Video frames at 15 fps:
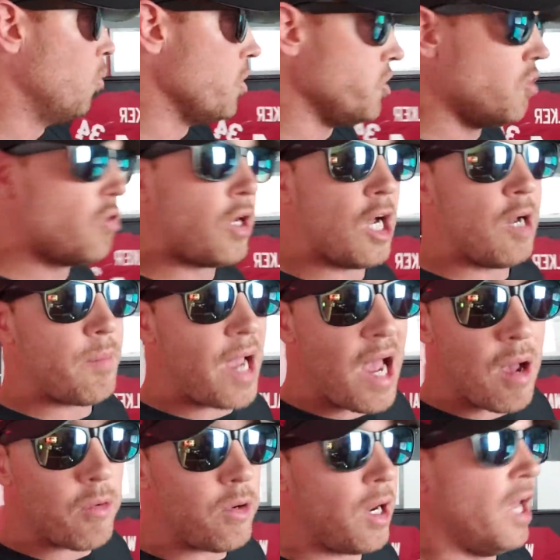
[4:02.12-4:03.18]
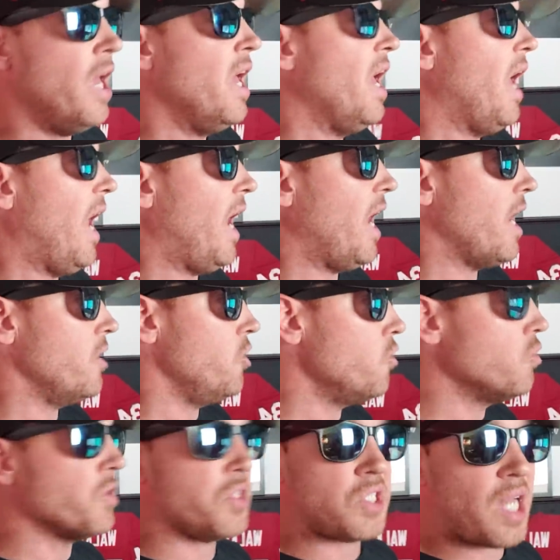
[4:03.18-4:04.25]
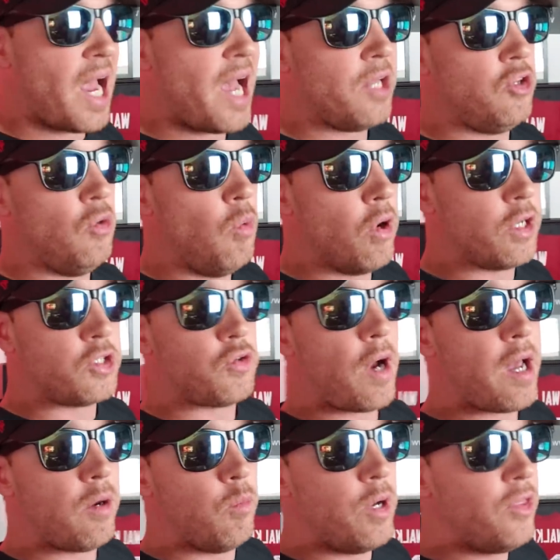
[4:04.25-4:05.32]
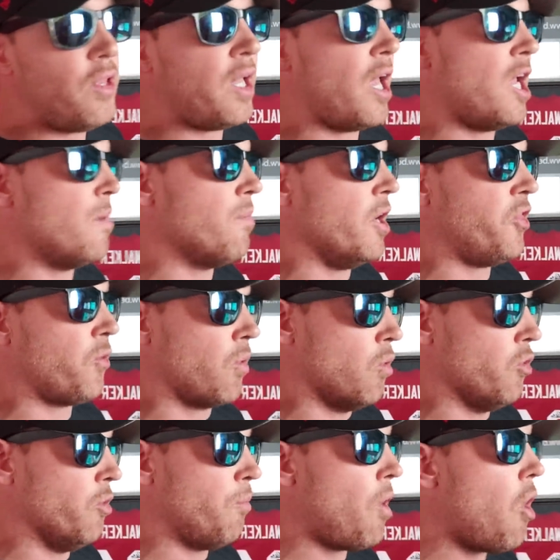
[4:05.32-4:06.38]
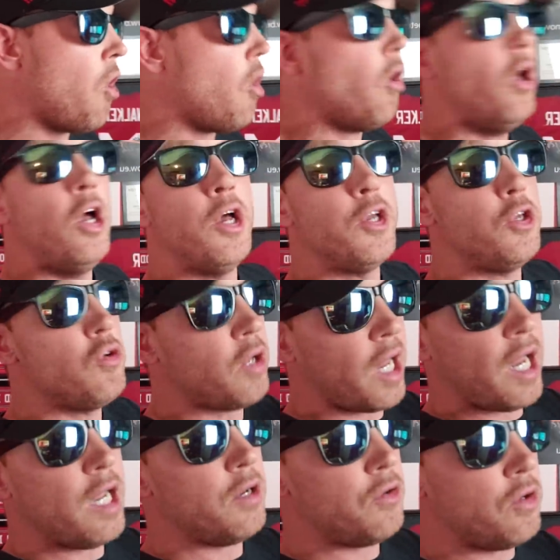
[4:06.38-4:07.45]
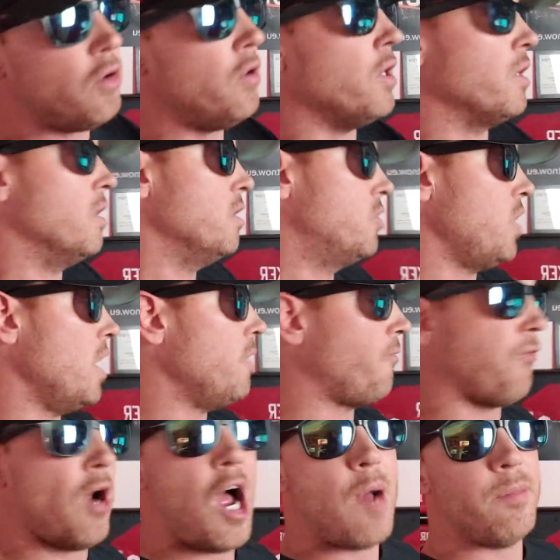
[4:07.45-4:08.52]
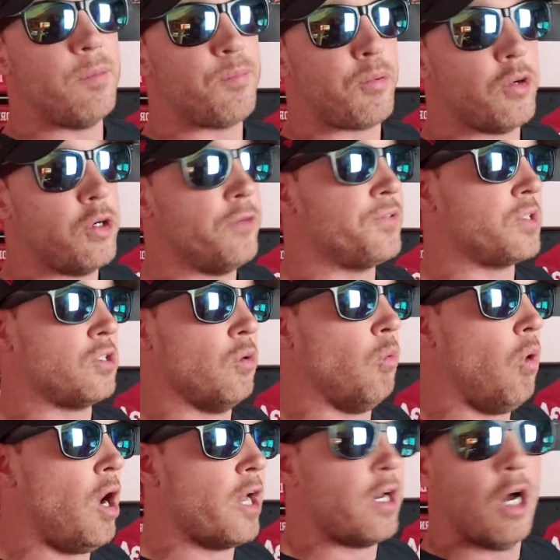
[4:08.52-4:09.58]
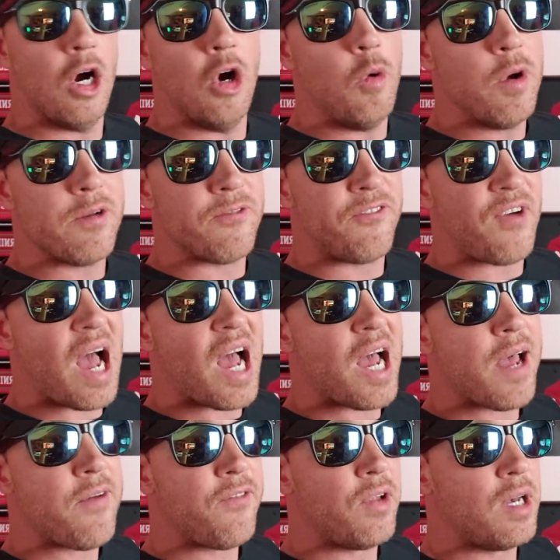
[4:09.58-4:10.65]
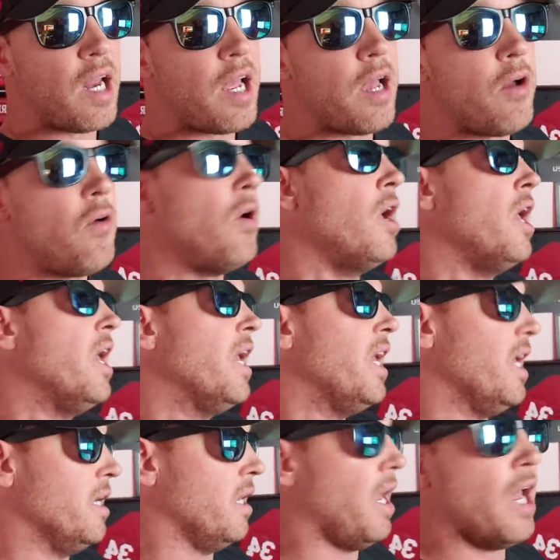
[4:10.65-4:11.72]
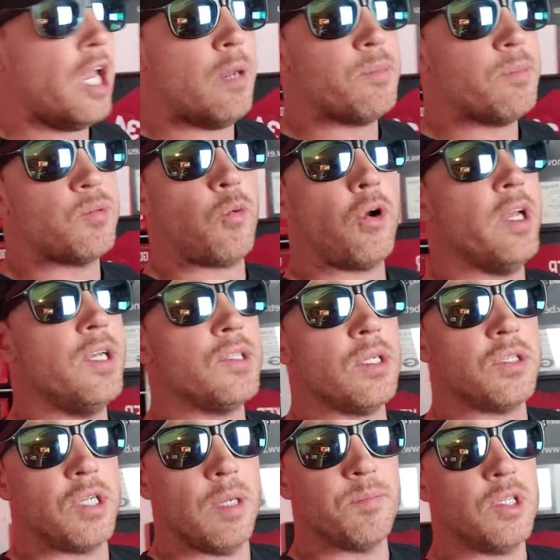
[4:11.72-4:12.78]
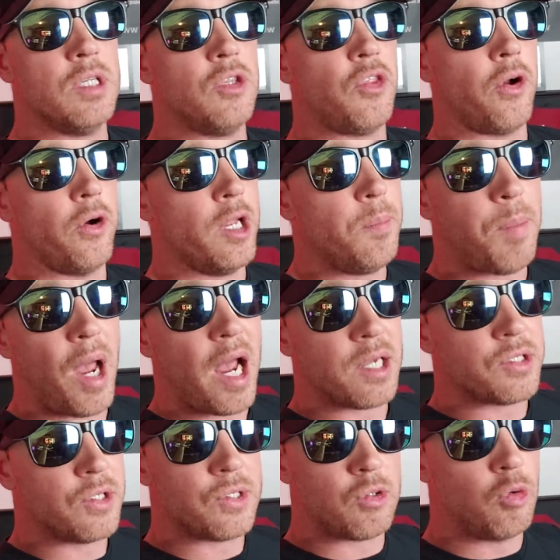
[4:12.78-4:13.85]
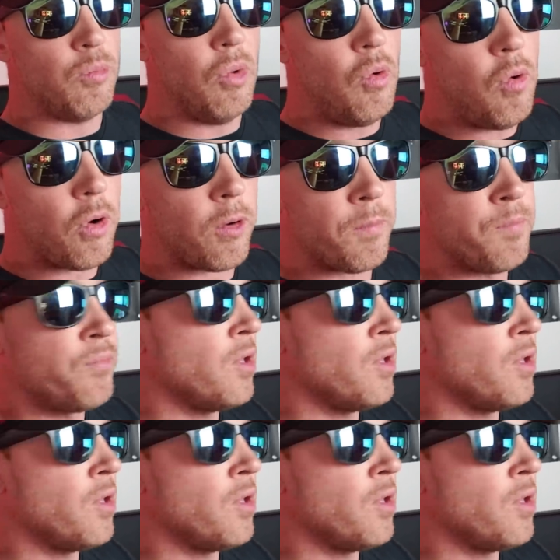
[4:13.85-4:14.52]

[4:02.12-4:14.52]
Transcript: when you come out and you decide you want to try to win the game by throwing the ball, you can't do it. Jake Fromm improves to what, 0-5 now in games where he's attempted 30 passes or more.